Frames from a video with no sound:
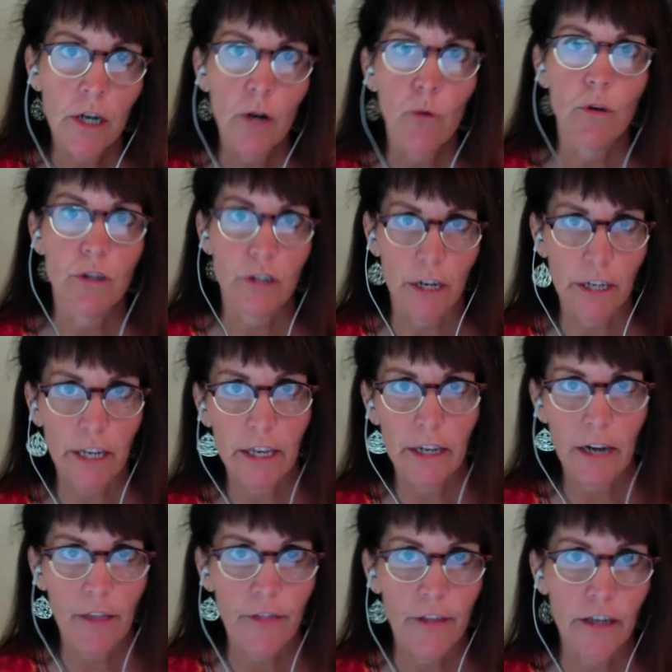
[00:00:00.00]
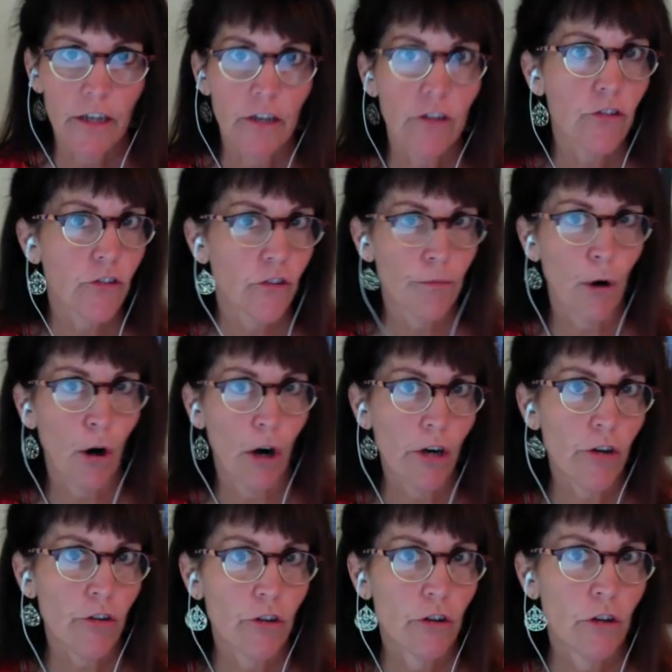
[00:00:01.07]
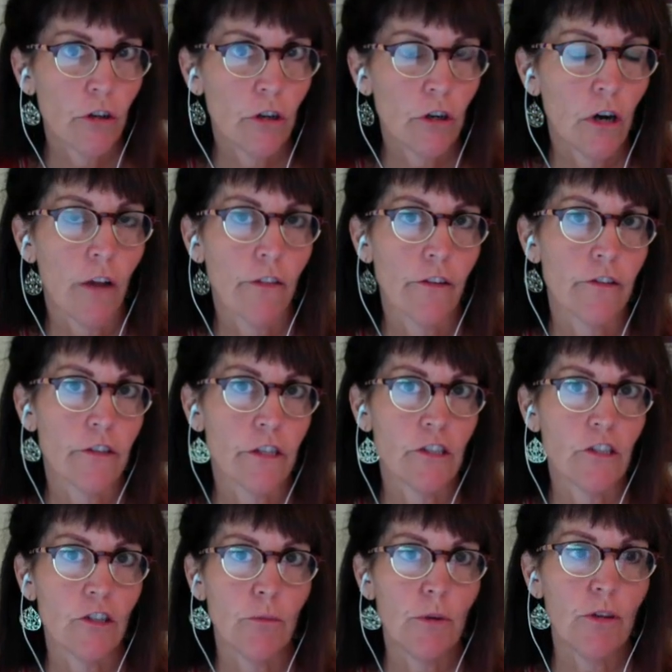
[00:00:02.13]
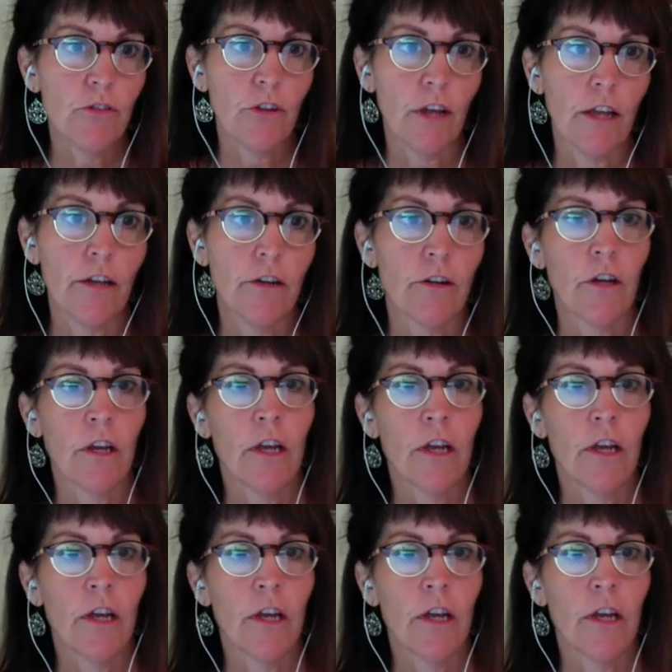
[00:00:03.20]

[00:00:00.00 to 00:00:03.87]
which again I think is smart on the TTB's end,